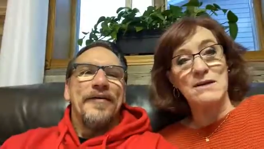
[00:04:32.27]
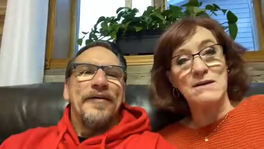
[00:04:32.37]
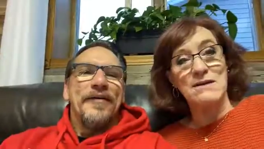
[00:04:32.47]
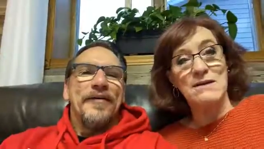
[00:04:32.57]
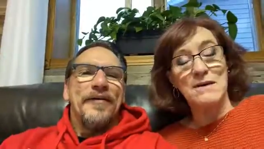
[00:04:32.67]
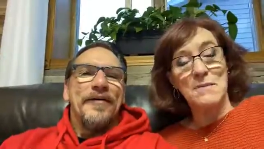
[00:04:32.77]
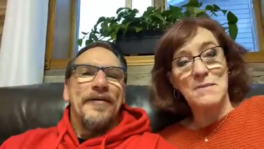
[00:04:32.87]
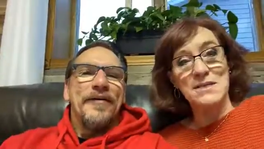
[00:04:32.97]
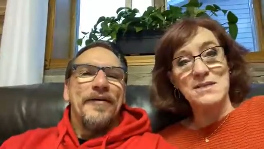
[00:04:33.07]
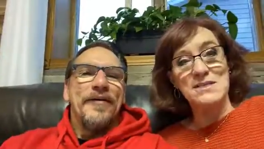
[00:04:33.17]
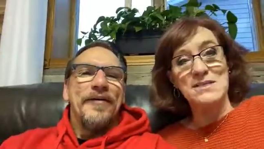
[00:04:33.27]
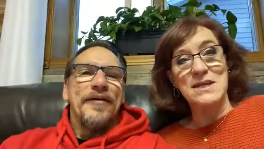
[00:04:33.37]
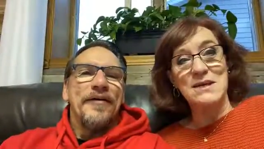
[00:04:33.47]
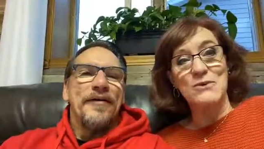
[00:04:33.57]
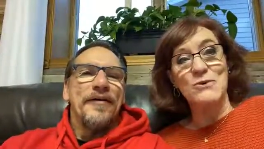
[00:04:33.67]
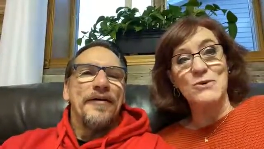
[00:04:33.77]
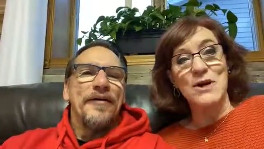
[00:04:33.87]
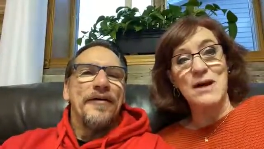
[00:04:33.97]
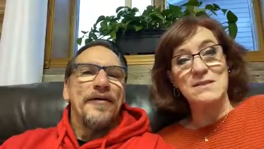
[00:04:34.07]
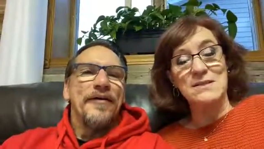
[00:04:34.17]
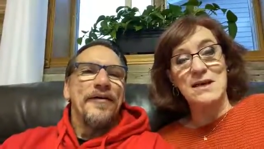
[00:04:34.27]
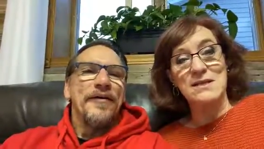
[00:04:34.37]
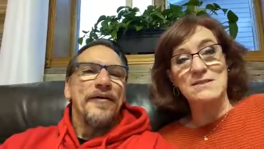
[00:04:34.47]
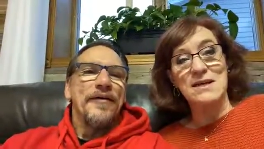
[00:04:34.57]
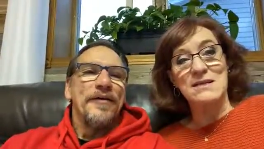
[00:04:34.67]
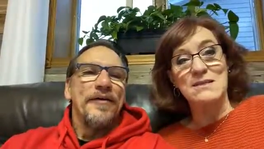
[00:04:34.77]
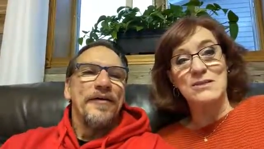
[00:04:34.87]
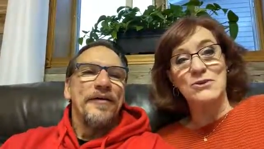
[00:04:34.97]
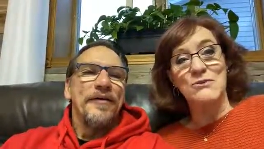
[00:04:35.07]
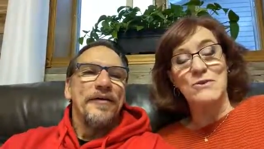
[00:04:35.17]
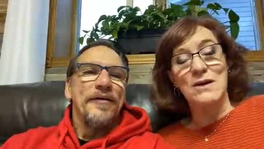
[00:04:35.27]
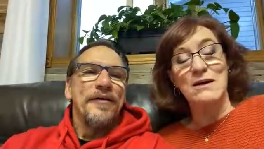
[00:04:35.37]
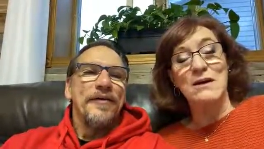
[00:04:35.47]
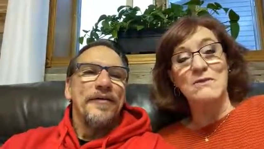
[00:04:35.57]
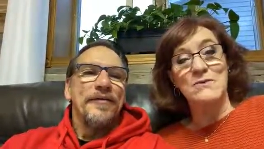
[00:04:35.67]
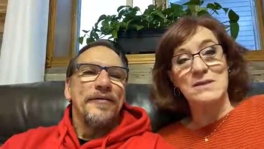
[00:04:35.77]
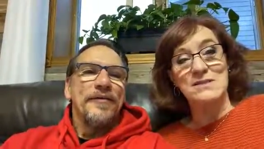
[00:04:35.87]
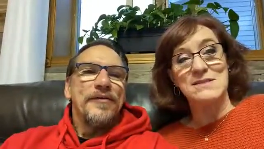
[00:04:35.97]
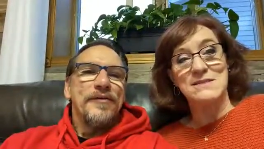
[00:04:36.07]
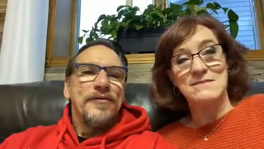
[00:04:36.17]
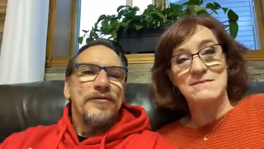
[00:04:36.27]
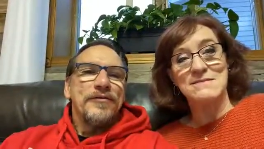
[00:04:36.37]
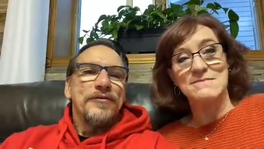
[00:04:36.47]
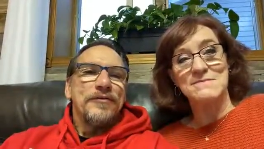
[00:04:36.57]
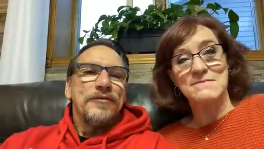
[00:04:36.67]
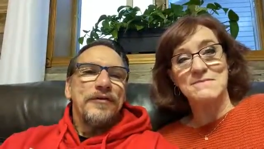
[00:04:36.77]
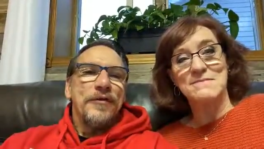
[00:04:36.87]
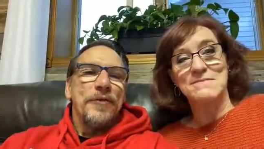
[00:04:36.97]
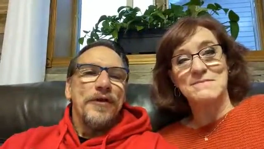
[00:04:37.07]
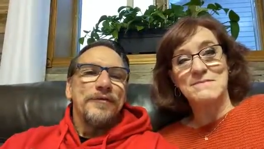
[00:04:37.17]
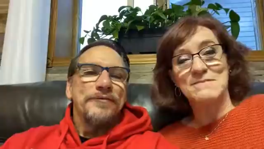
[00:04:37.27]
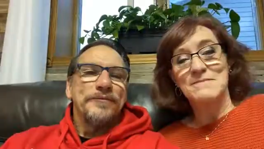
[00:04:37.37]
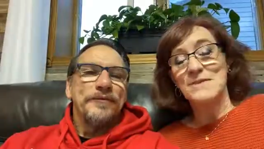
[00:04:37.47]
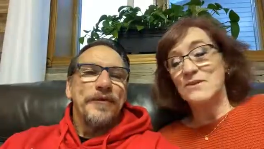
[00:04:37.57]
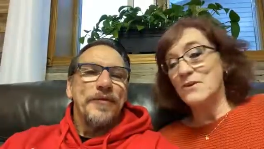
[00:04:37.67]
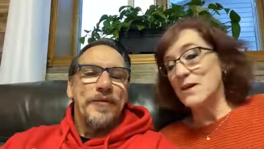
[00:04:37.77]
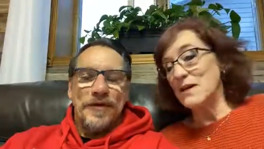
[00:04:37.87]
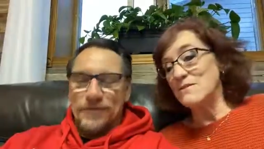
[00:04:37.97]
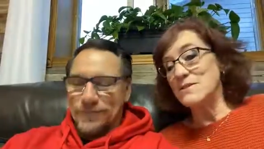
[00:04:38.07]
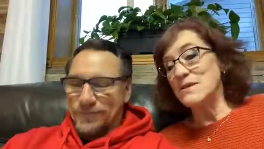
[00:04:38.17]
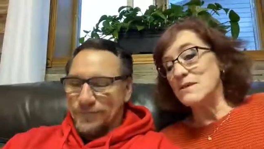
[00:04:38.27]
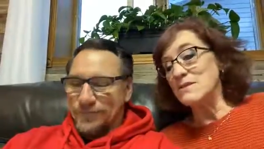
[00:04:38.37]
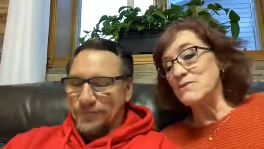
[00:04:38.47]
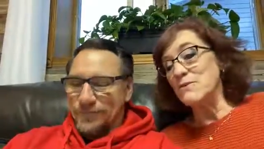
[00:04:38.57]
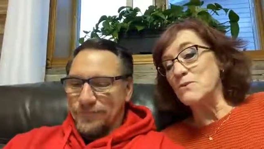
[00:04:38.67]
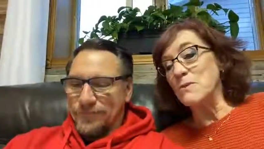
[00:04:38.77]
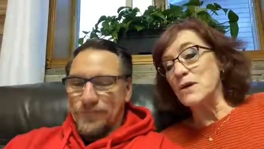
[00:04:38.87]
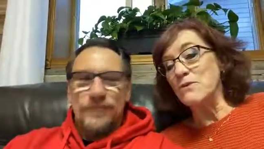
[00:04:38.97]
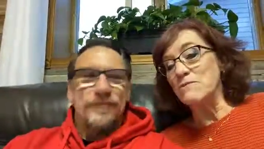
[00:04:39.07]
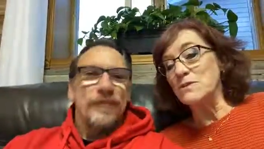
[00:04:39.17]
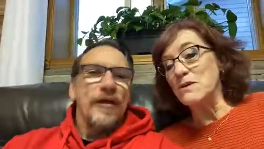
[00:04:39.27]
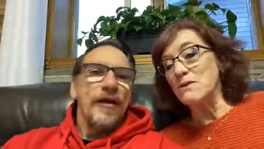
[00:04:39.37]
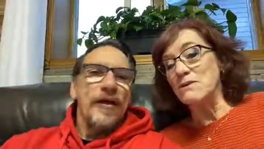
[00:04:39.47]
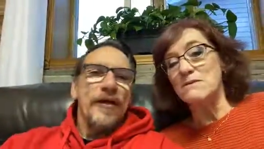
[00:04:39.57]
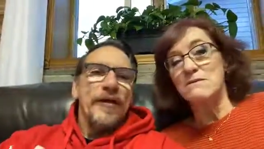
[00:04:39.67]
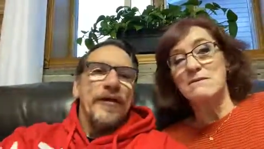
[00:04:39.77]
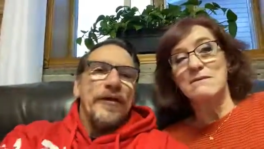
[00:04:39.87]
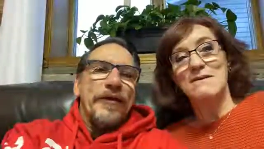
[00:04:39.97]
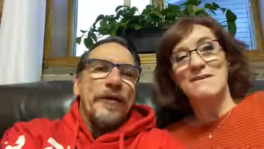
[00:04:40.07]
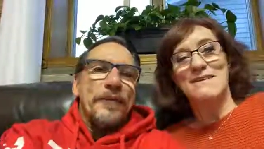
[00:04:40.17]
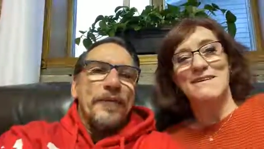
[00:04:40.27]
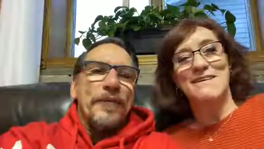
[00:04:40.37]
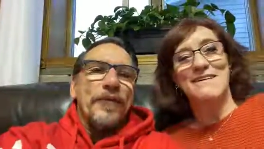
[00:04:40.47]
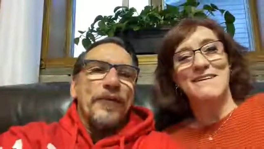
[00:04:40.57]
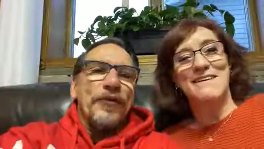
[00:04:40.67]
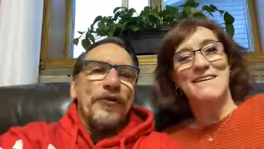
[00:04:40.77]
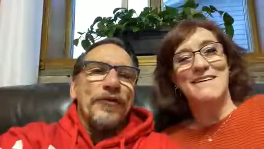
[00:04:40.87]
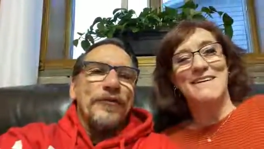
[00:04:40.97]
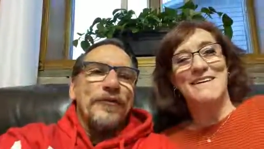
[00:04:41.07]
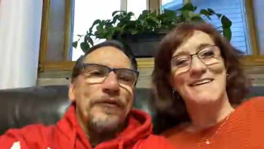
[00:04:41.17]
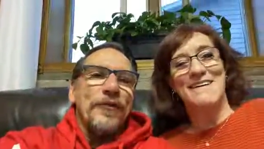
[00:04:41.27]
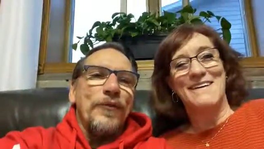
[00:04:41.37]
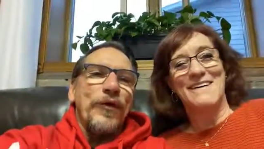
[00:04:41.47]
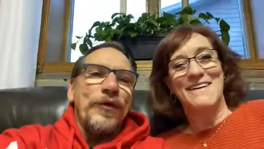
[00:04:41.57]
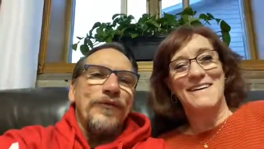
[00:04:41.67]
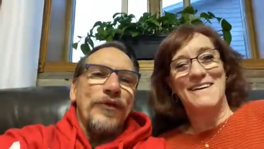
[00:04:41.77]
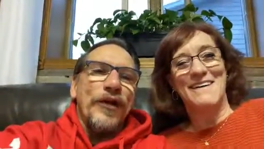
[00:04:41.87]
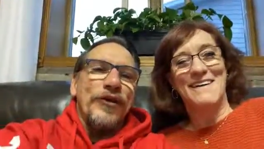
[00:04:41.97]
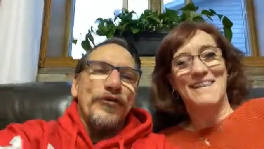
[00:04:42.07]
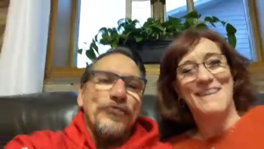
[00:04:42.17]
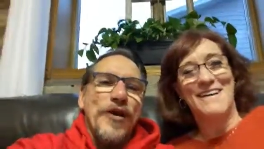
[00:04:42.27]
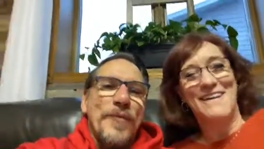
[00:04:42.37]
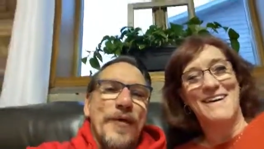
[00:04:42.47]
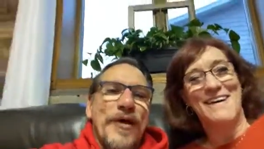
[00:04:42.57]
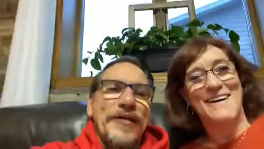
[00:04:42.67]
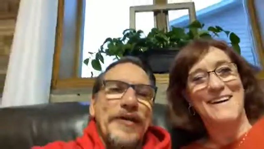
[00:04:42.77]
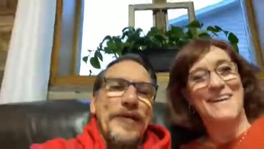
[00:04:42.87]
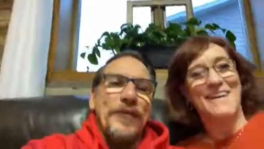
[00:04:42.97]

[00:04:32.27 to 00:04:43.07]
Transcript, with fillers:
Speaker 1: it, but to see it through God's eyes and to do what God wants.
Speaker 2: Amen. Maybe I would
Speaker 1: take this phone. My arm's tired.
Speaker 2: Yep. We're we forgot our tripod